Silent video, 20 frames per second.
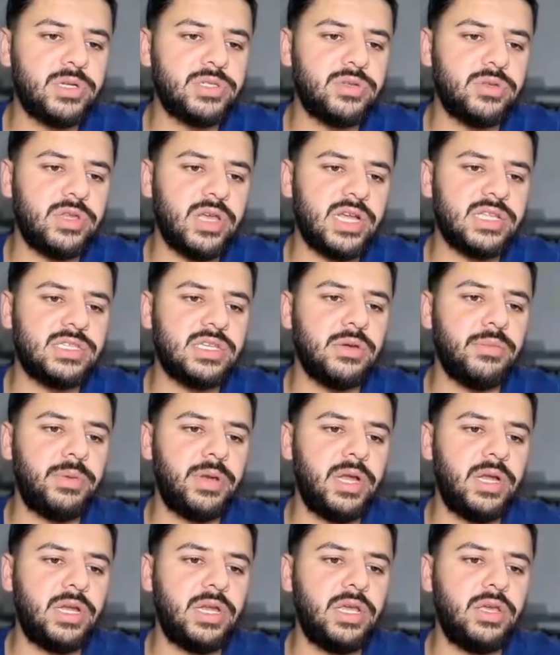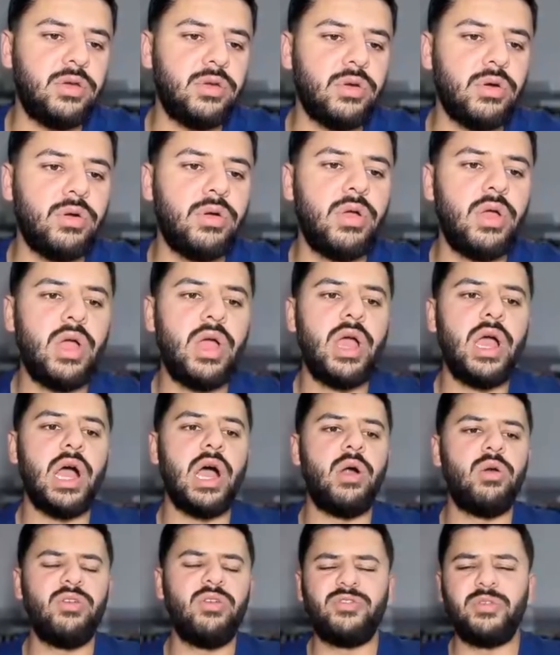So that's completely,
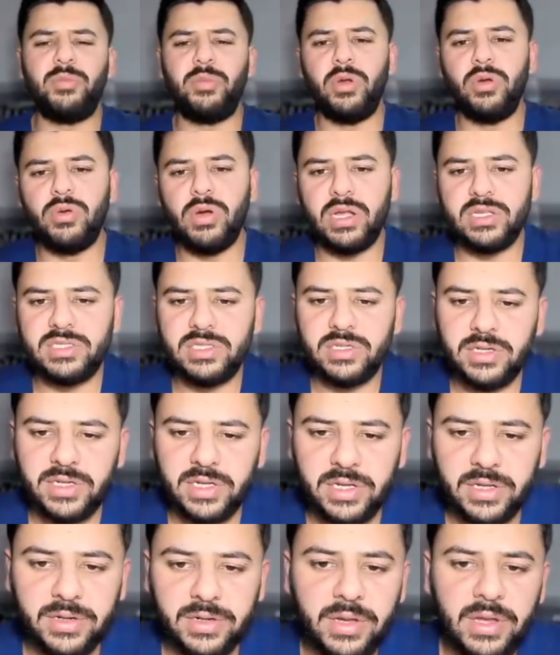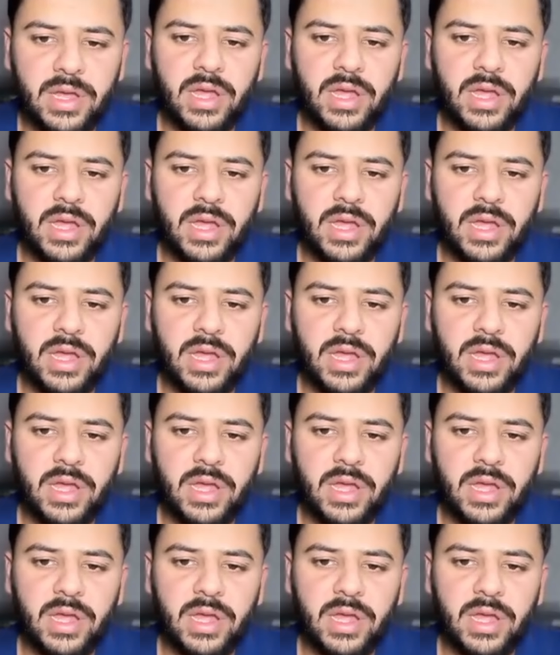out of the blue answer here.